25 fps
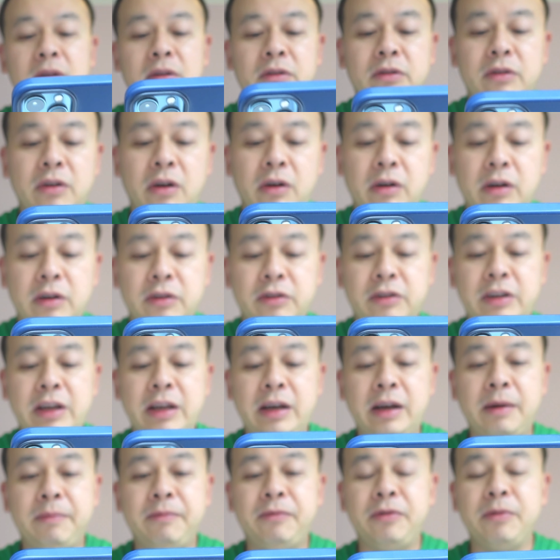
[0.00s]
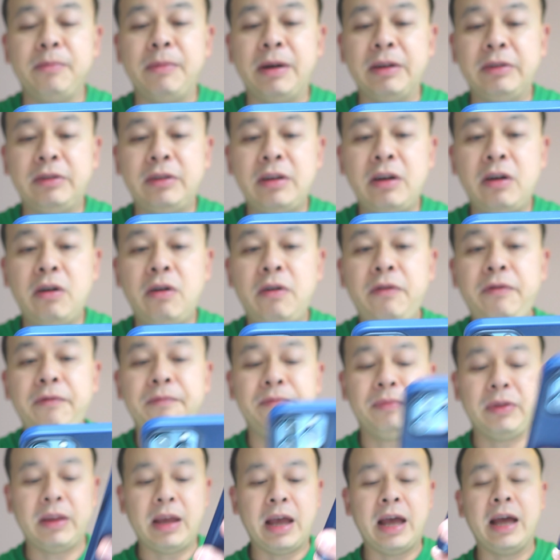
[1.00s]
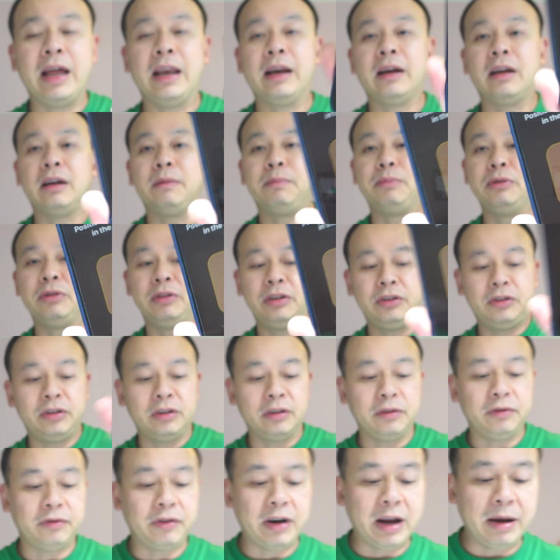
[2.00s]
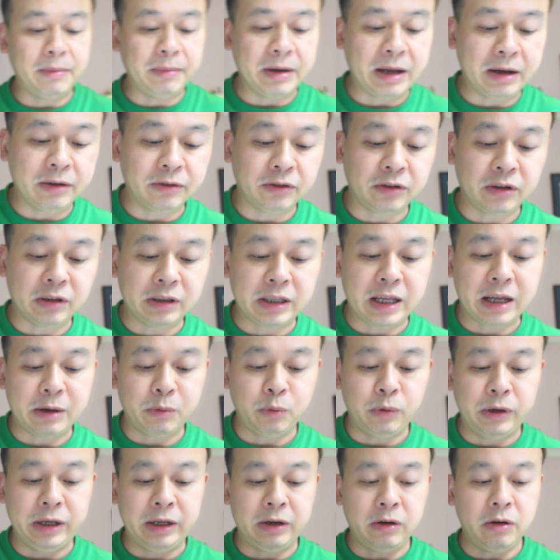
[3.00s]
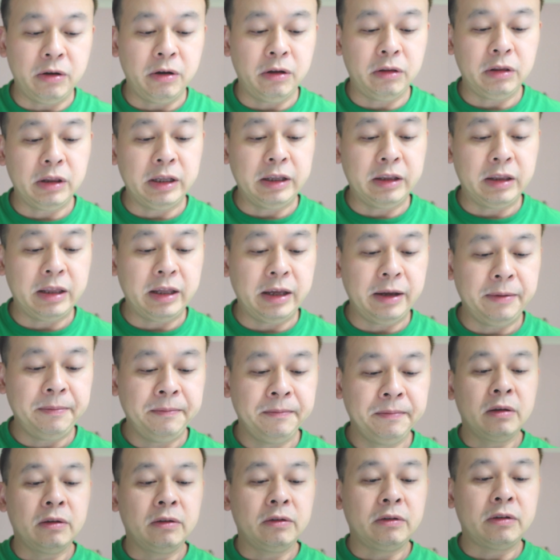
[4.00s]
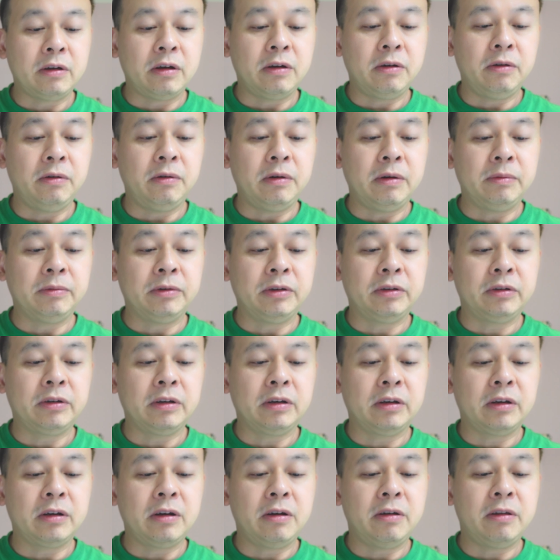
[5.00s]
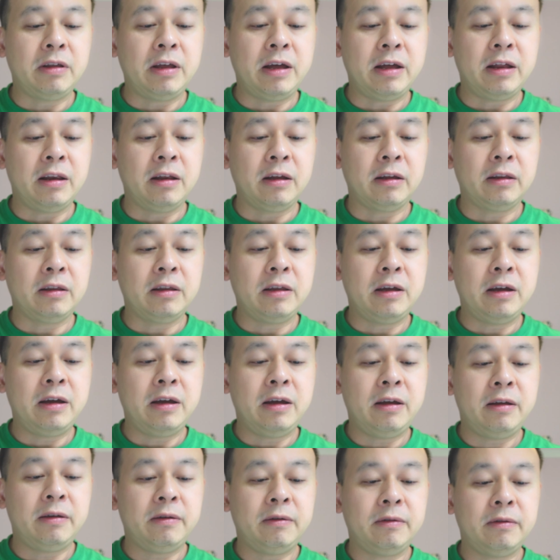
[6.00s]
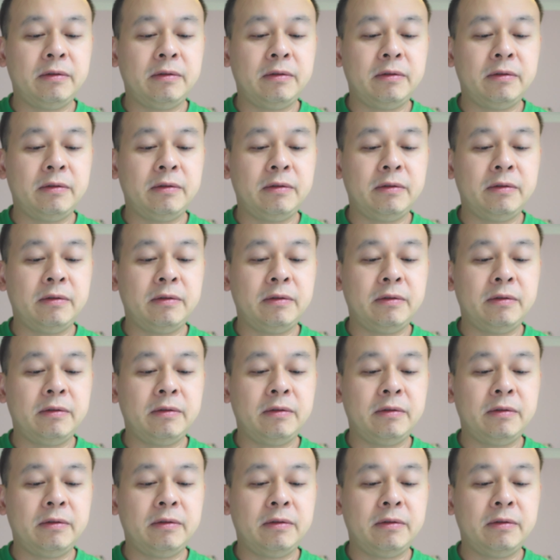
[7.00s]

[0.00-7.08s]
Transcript: so I'm going to set up for myself and I'm going to position the frame now it's got that weird earthy thing so I'm just going to go that like that